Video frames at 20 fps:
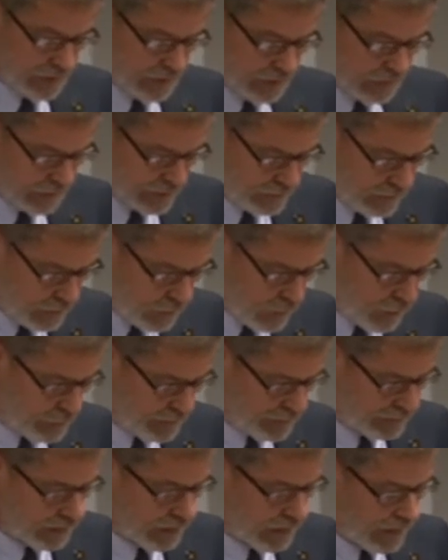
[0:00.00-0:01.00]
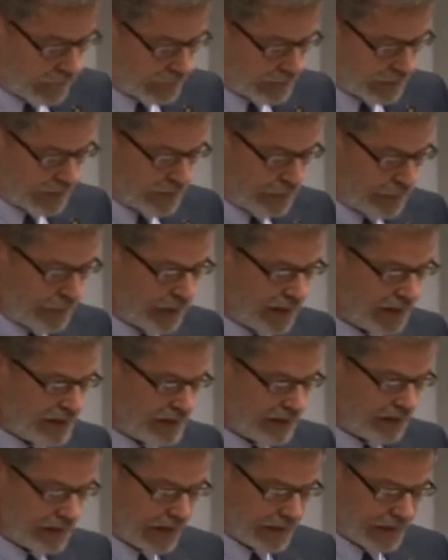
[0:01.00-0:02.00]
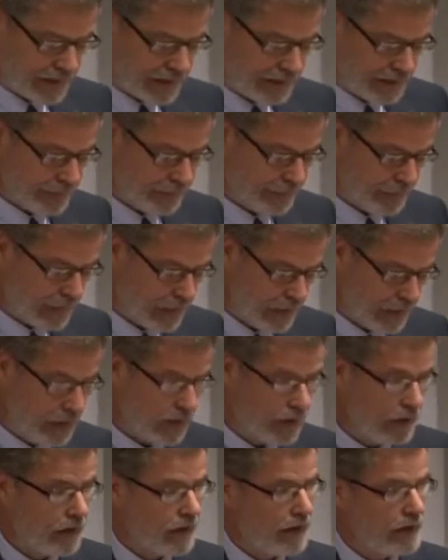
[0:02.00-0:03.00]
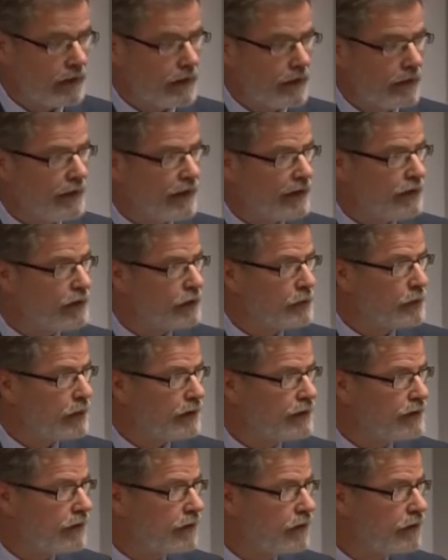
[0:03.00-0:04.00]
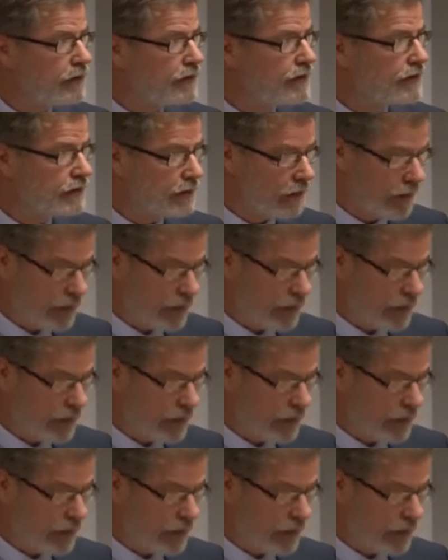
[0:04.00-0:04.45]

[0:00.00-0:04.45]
that was opened after the Paris attacks, the Federal Prosecution's